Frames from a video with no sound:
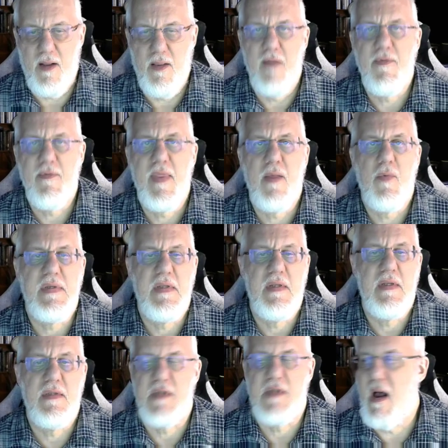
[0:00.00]
everything we
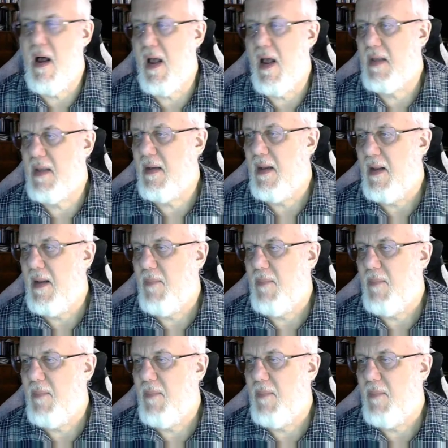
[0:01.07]
did is gone.